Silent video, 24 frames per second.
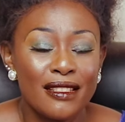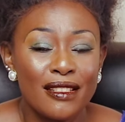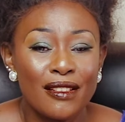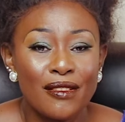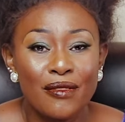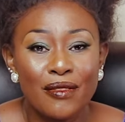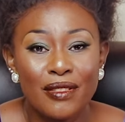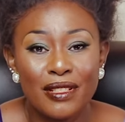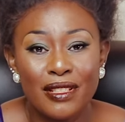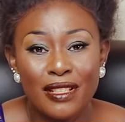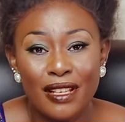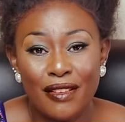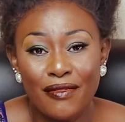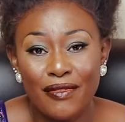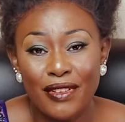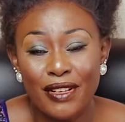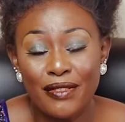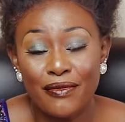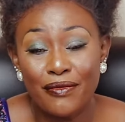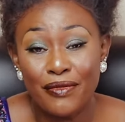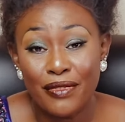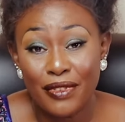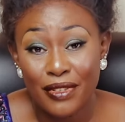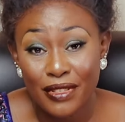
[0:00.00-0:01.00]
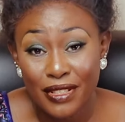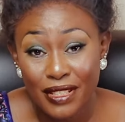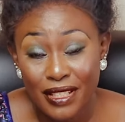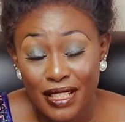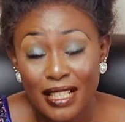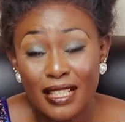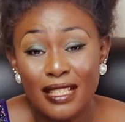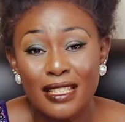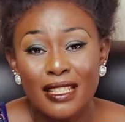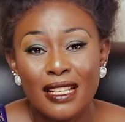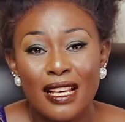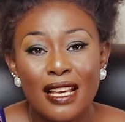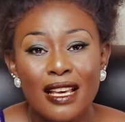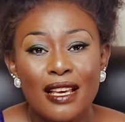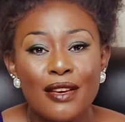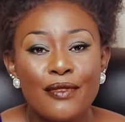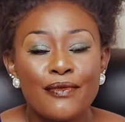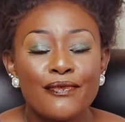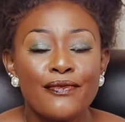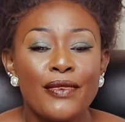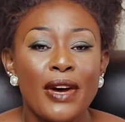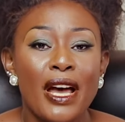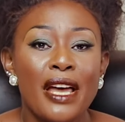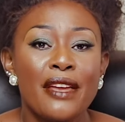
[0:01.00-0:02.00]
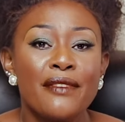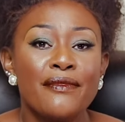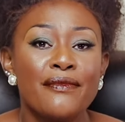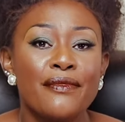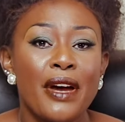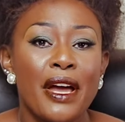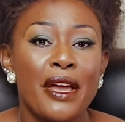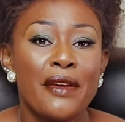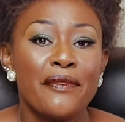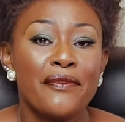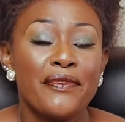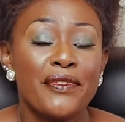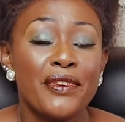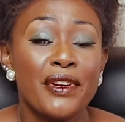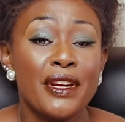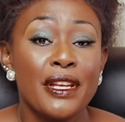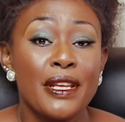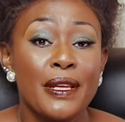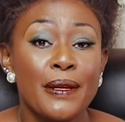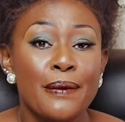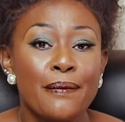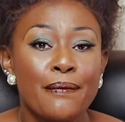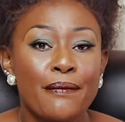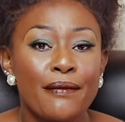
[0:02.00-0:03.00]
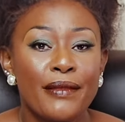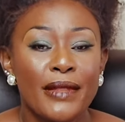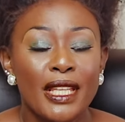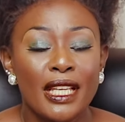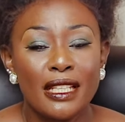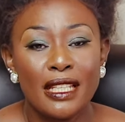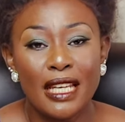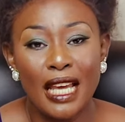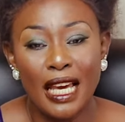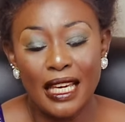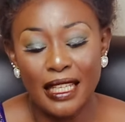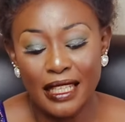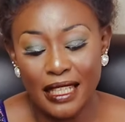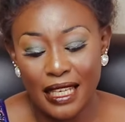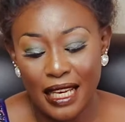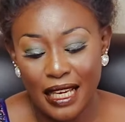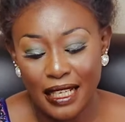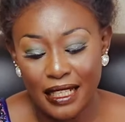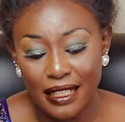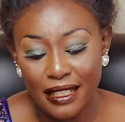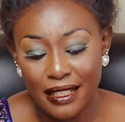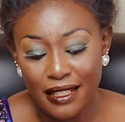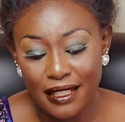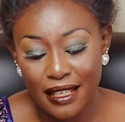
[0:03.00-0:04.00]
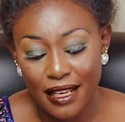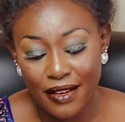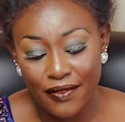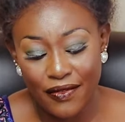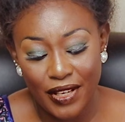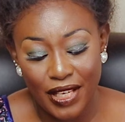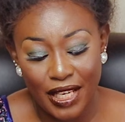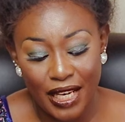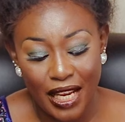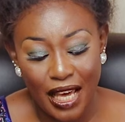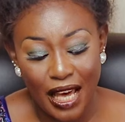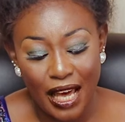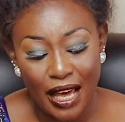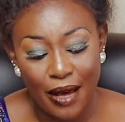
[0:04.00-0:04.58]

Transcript: 0746-553-997.